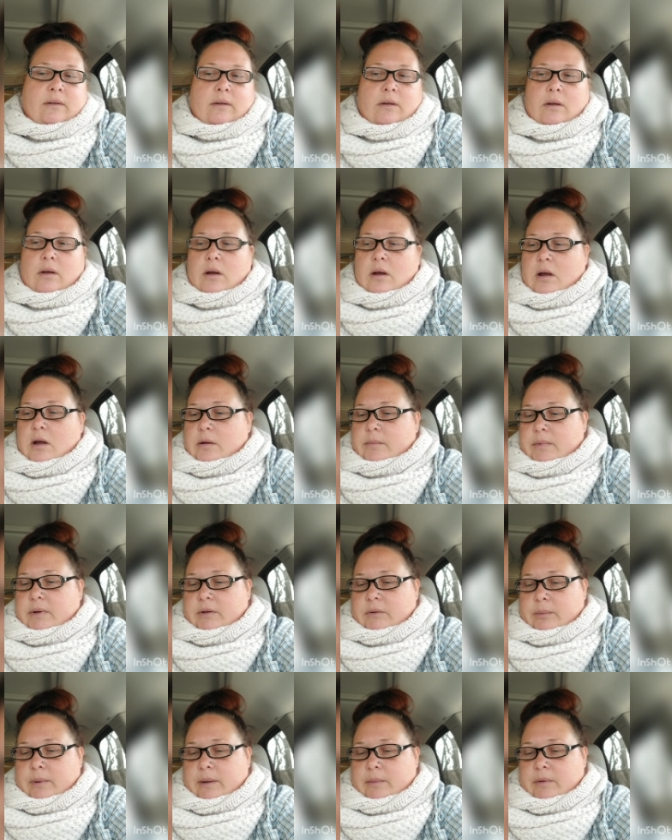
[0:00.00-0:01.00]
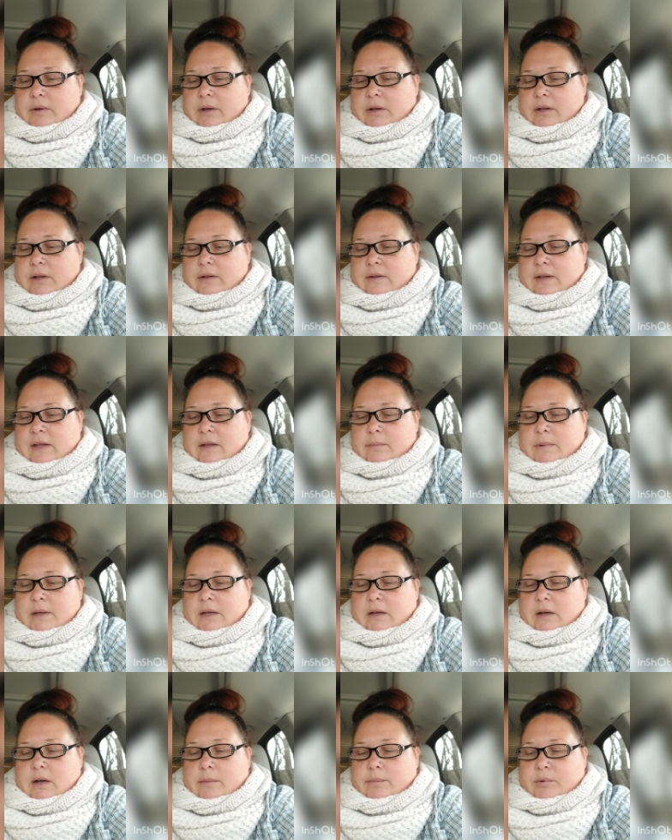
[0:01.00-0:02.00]
It's probably going to take me a
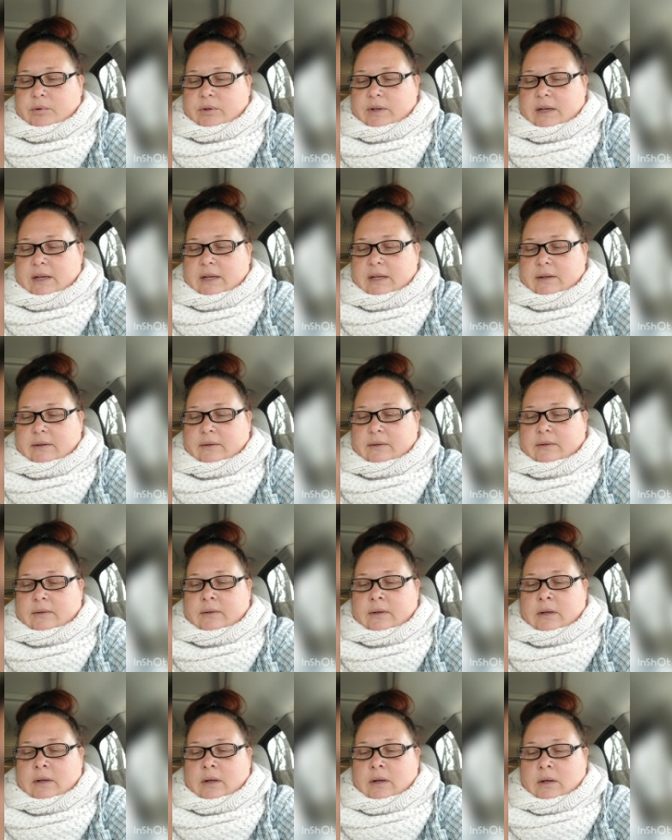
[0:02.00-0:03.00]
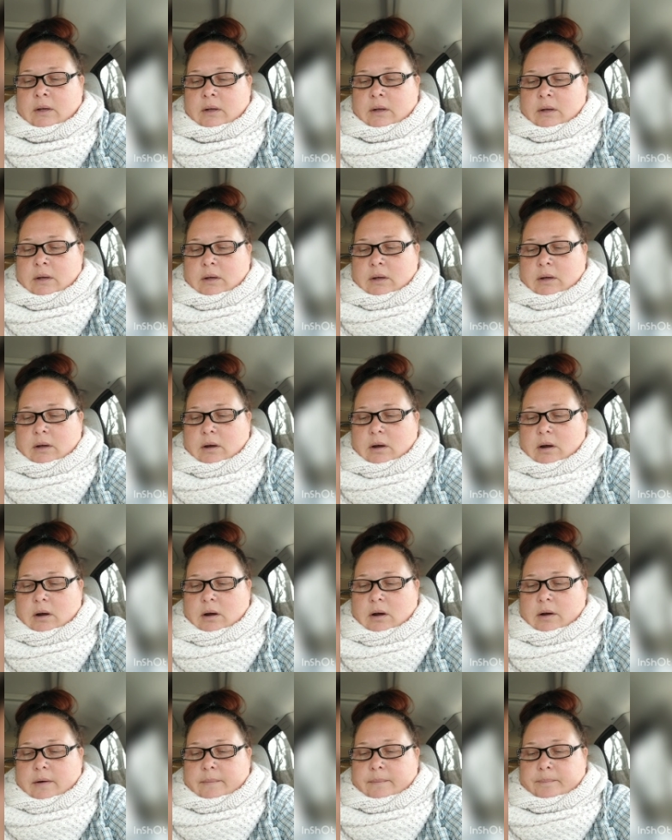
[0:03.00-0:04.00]
couple days
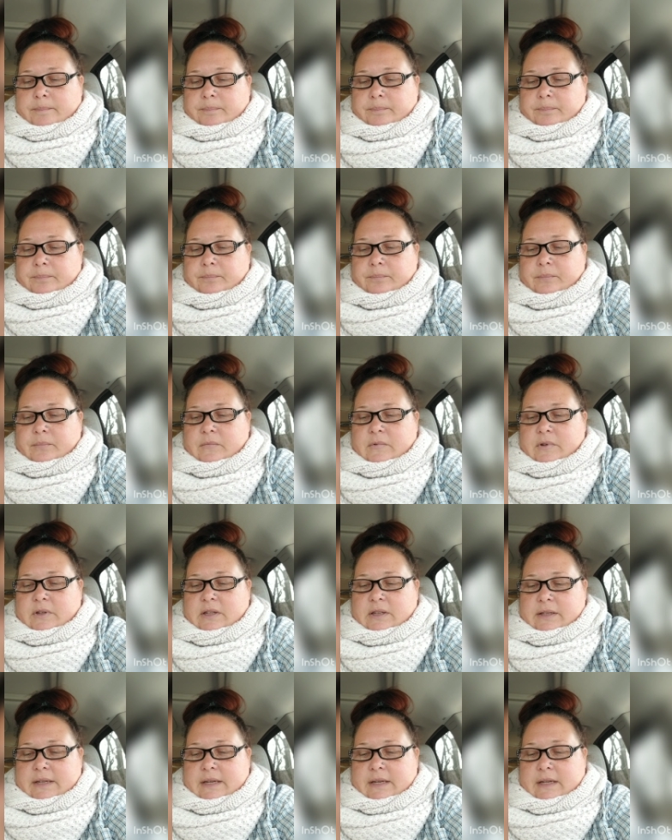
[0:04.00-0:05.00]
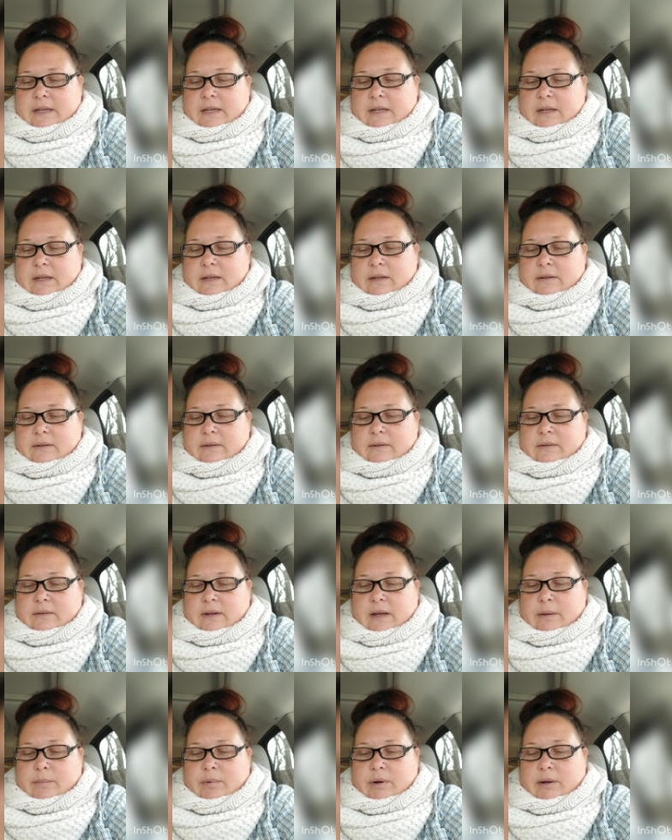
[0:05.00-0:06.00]
to clean it, because
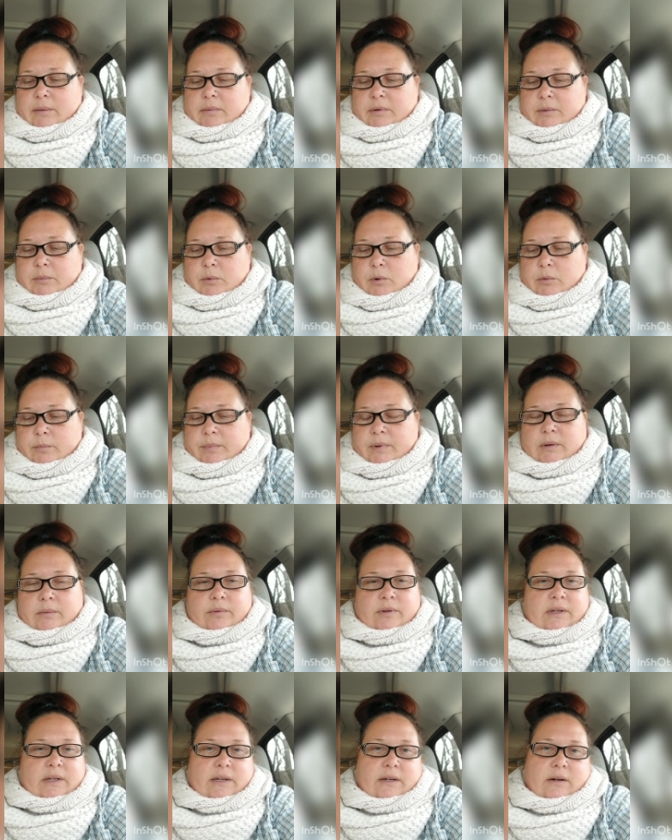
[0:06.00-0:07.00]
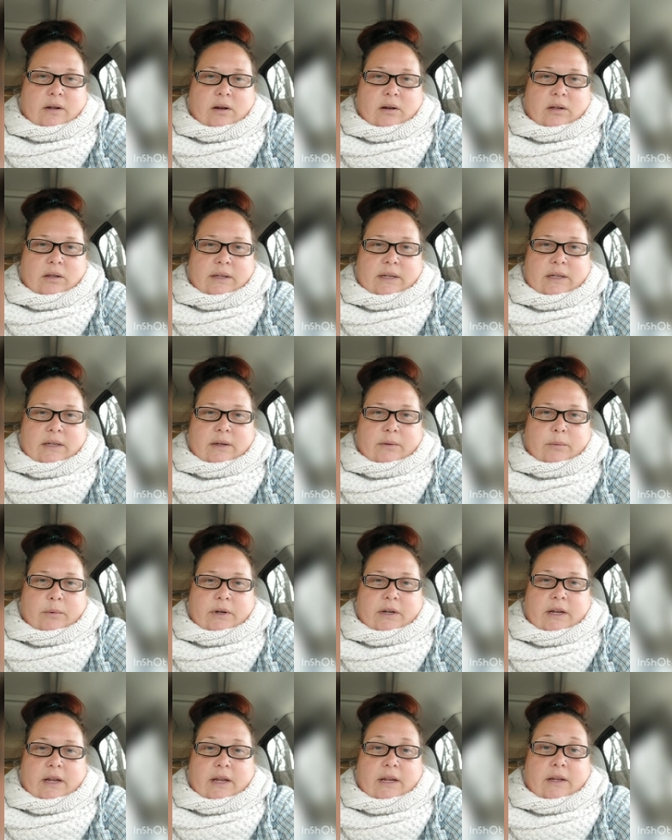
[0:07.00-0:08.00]
I probably won't be able to get it all cleaned in one
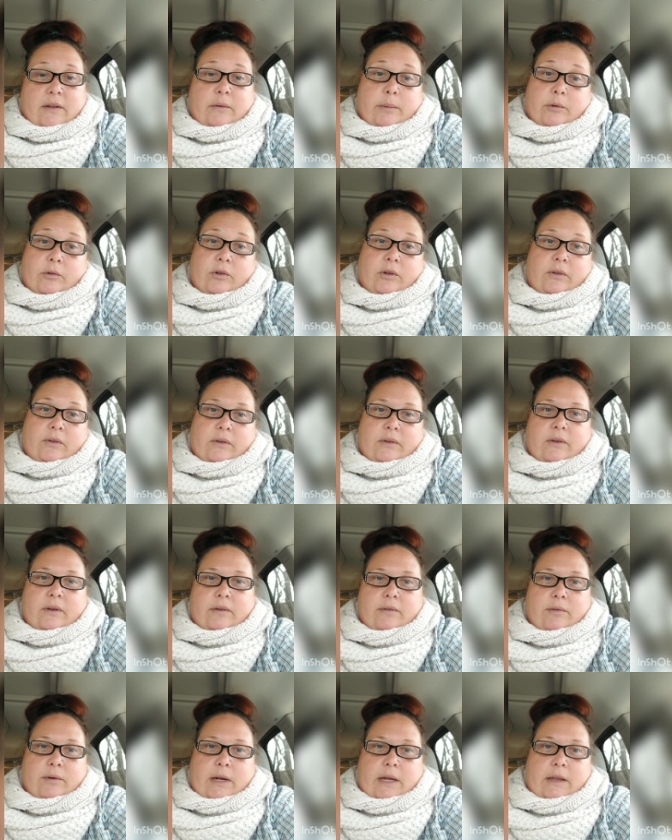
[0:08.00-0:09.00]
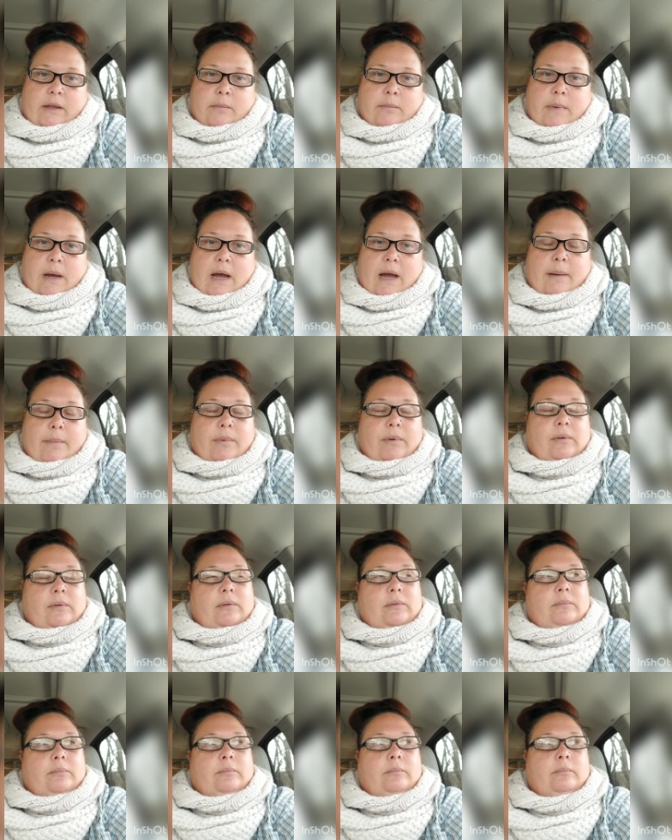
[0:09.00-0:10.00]
day, especially since I forgot the mop.
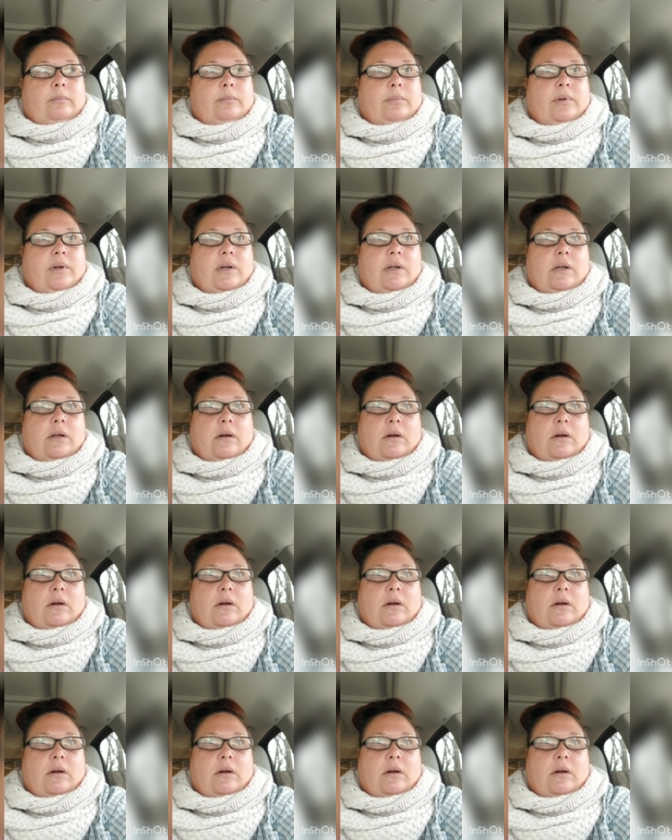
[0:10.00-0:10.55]
But